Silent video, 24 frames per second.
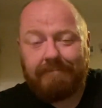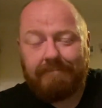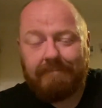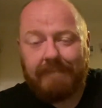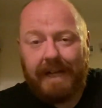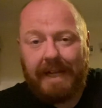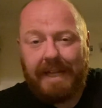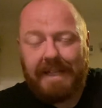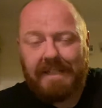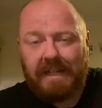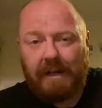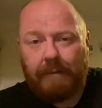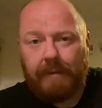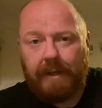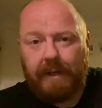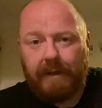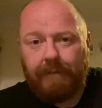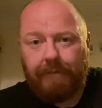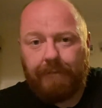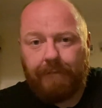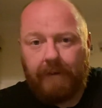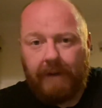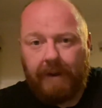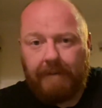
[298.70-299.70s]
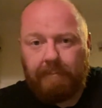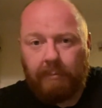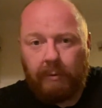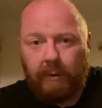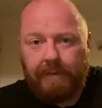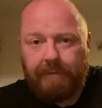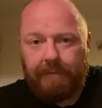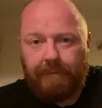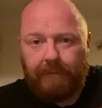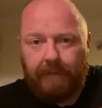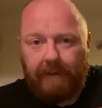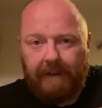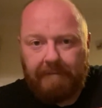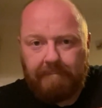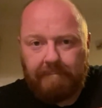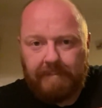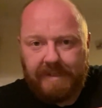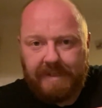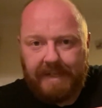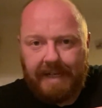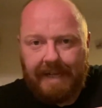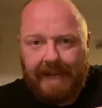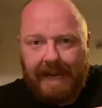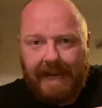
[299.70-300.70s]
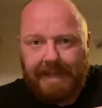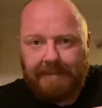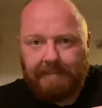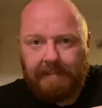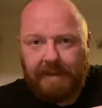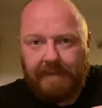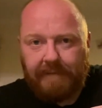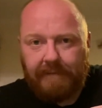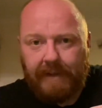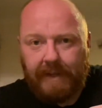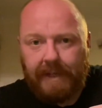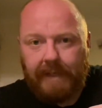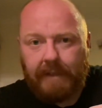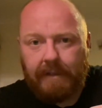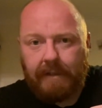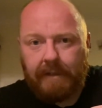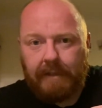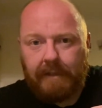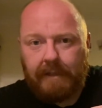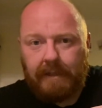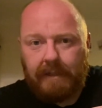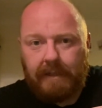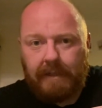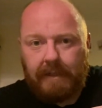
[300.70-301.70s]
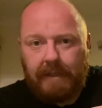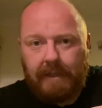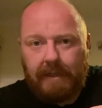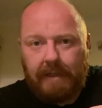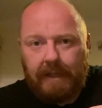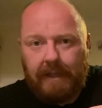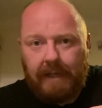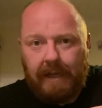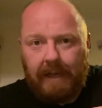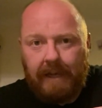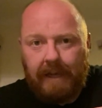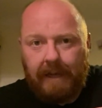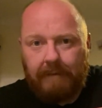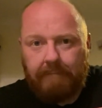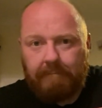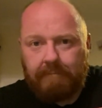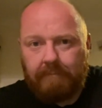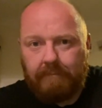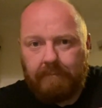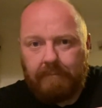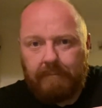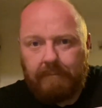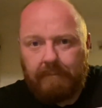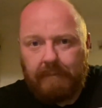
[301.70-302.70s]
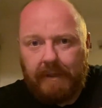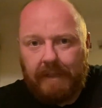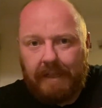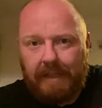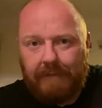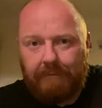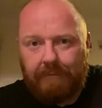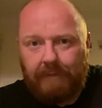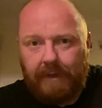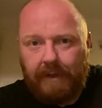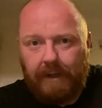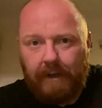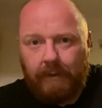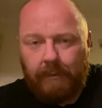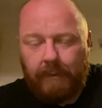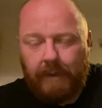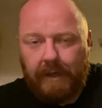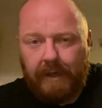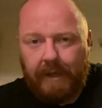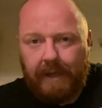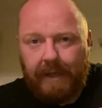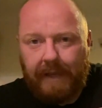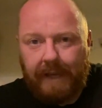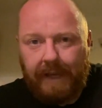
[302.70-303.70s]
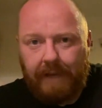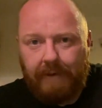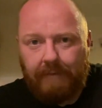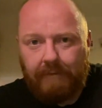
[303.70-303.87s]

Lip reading: and it's coming in at 5.5% ABV. Lovely artwork again